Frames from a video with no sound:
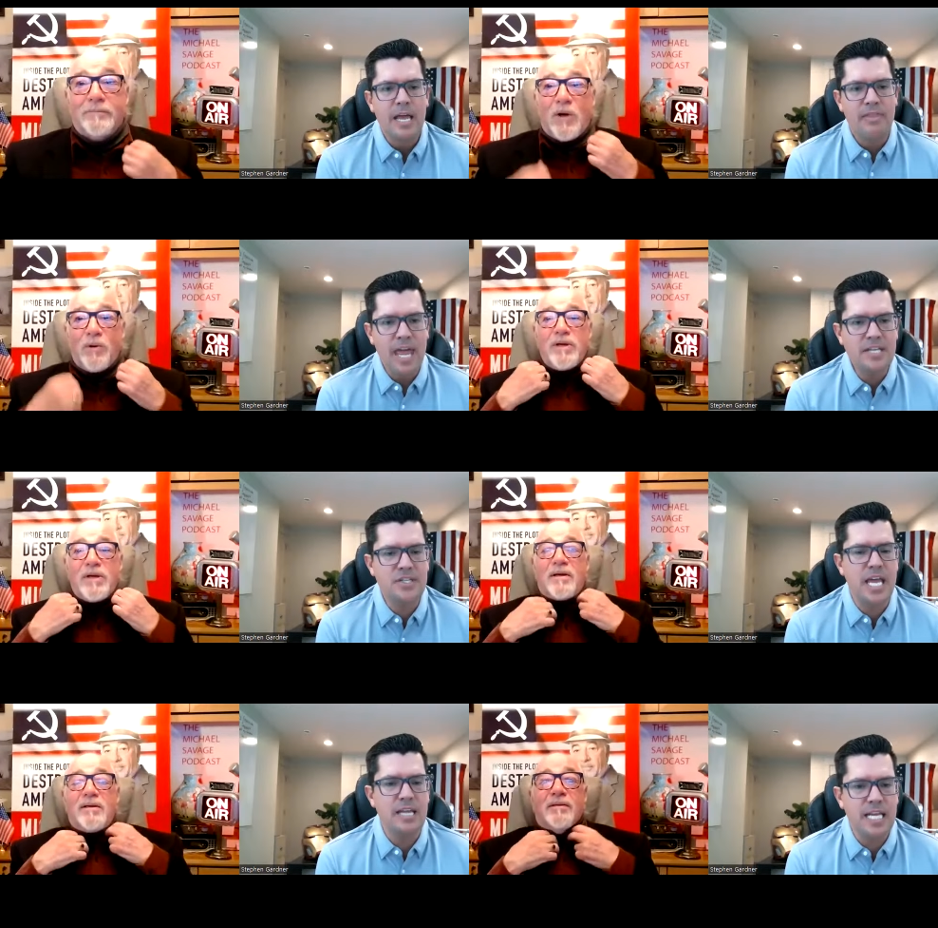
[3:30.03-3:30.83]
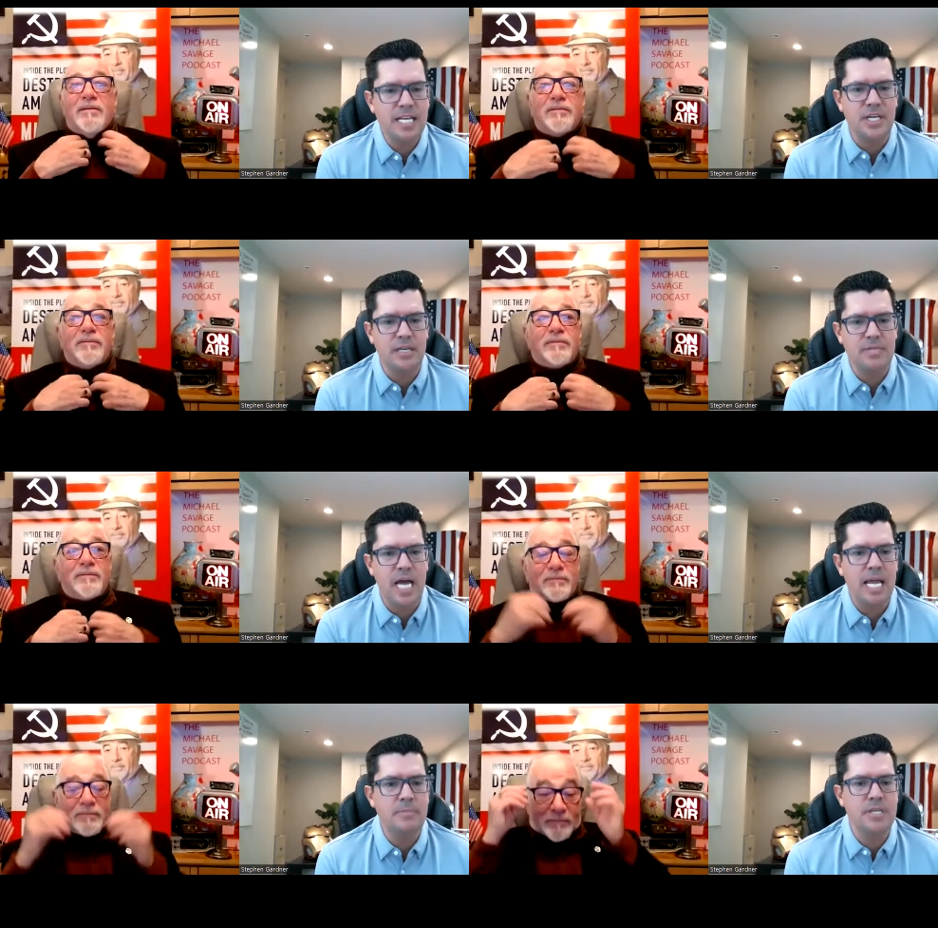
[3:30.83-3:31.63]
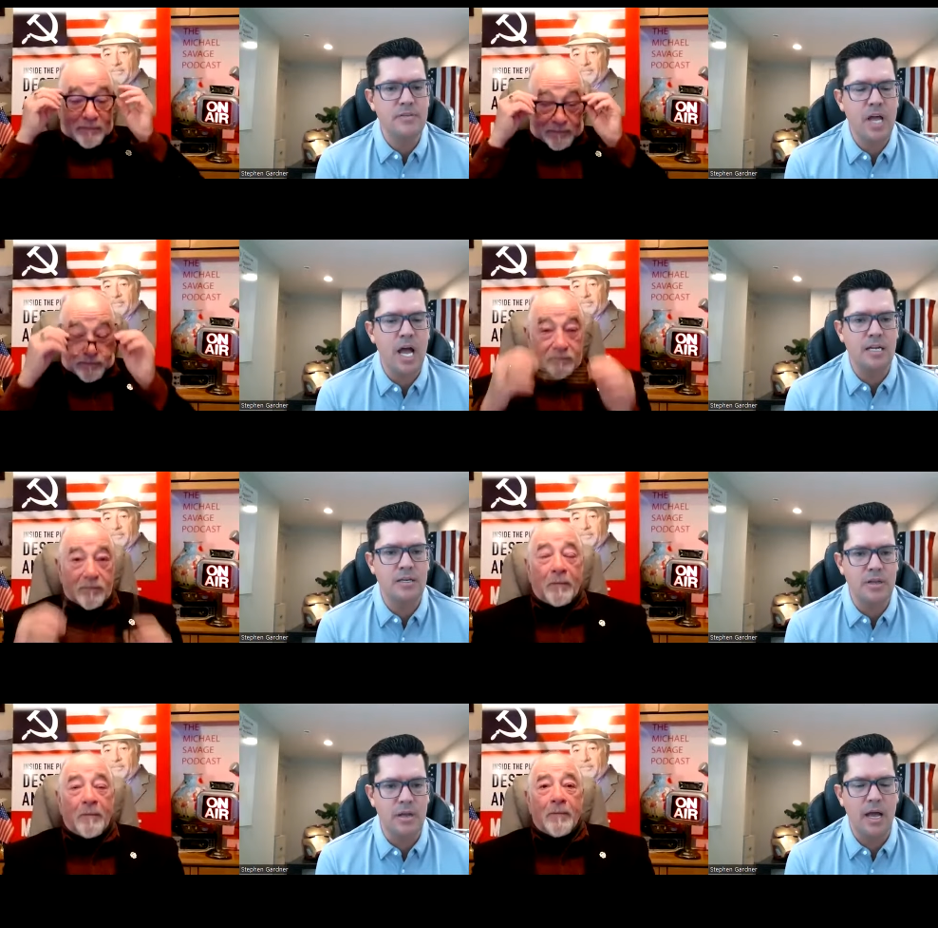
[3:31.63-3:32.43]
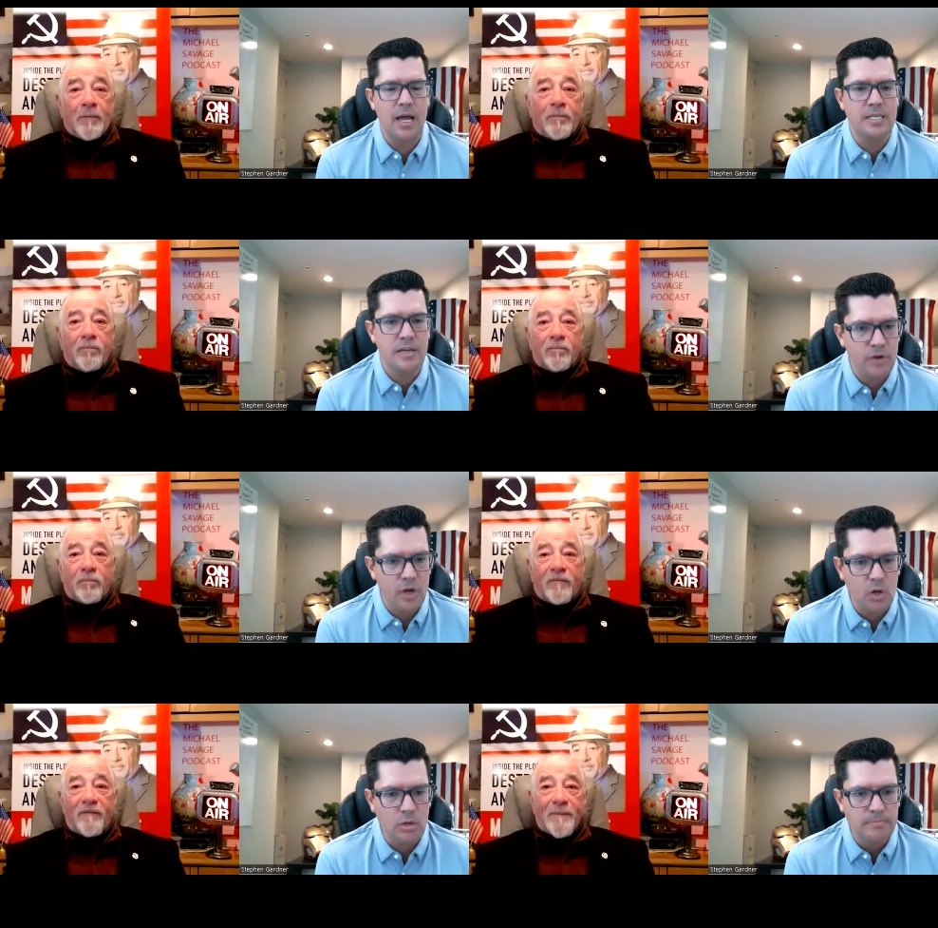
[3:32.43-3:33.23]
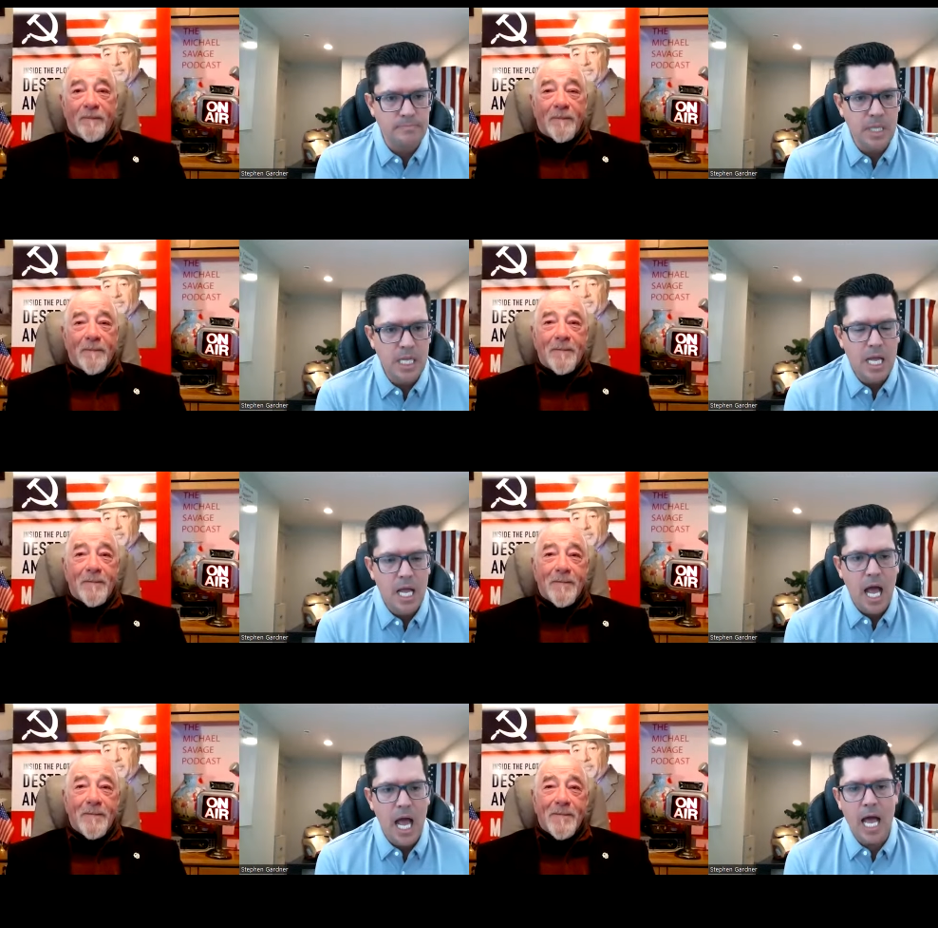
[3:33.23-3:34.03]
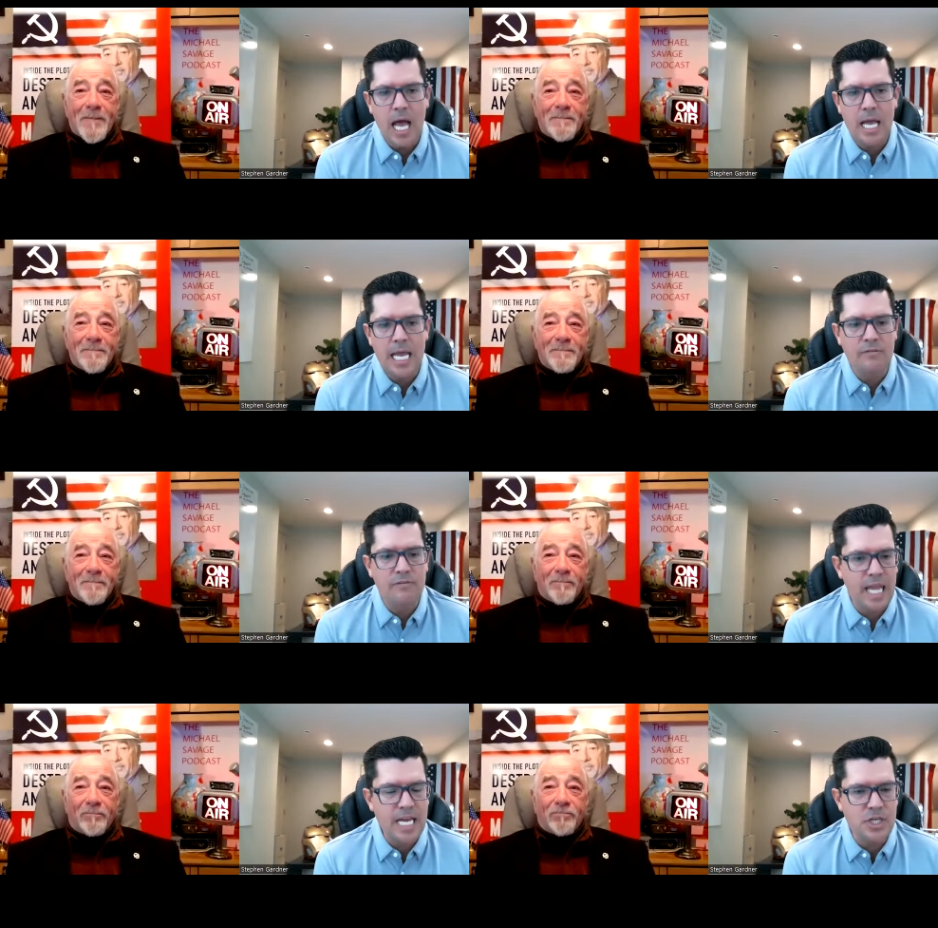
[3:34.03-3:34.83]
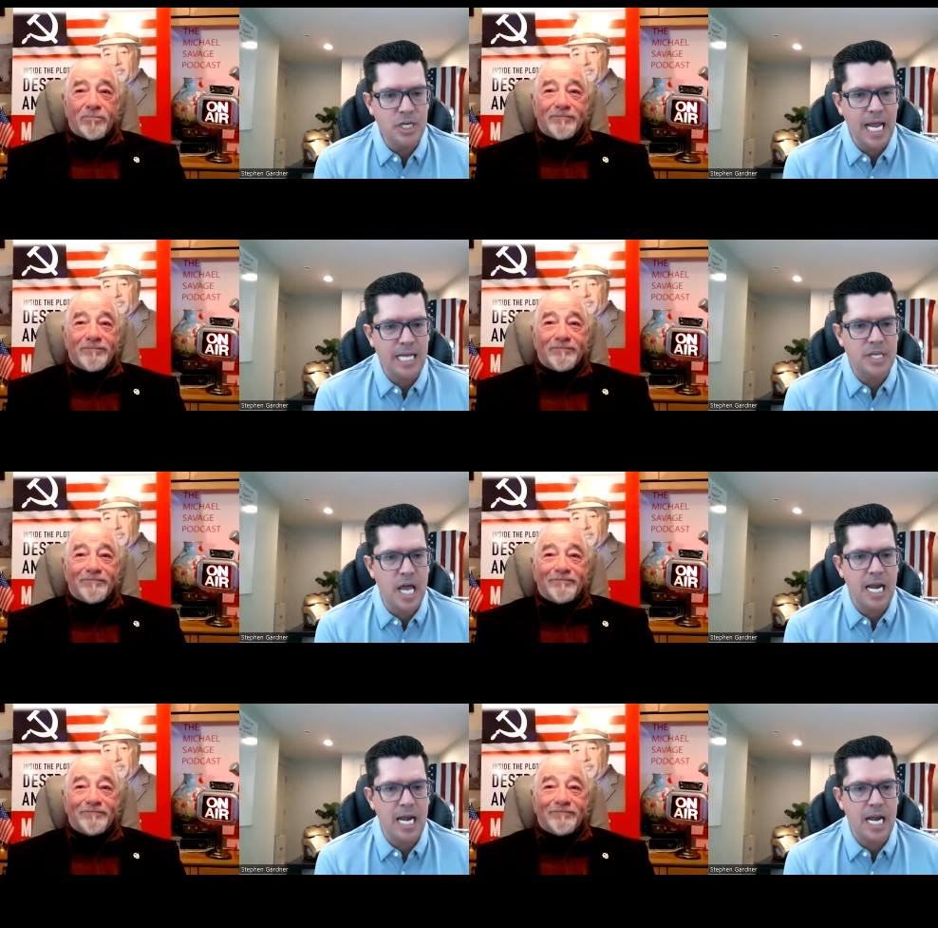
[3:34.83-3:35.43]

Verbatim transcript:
Speaker 1: Oh, they yeah. say, listen, times have gotten uh, difficult, uh, inflation has